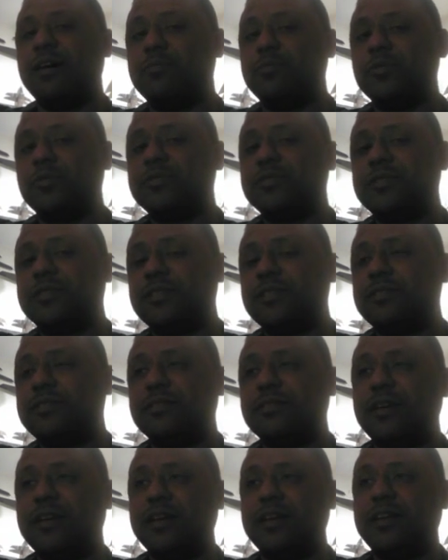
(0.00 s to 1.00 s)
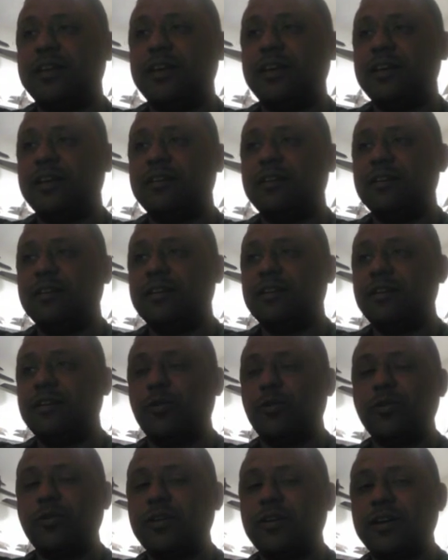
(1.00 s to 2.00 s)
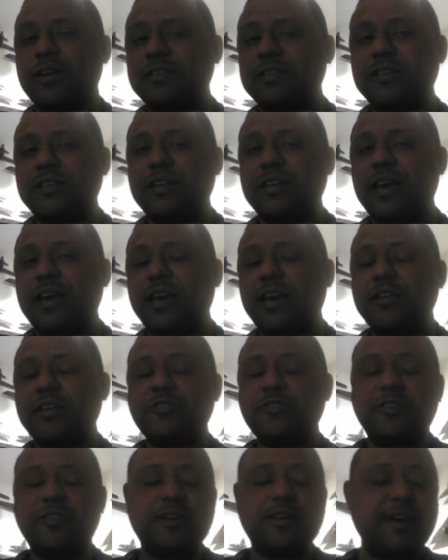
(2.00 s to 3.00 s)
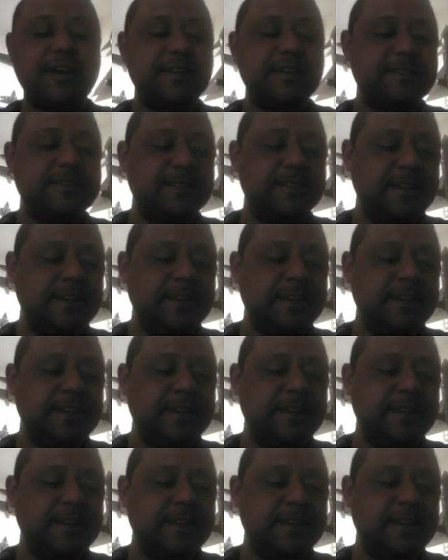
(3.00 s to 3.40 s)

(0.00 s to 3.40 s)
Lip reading: am not any longer a teenager and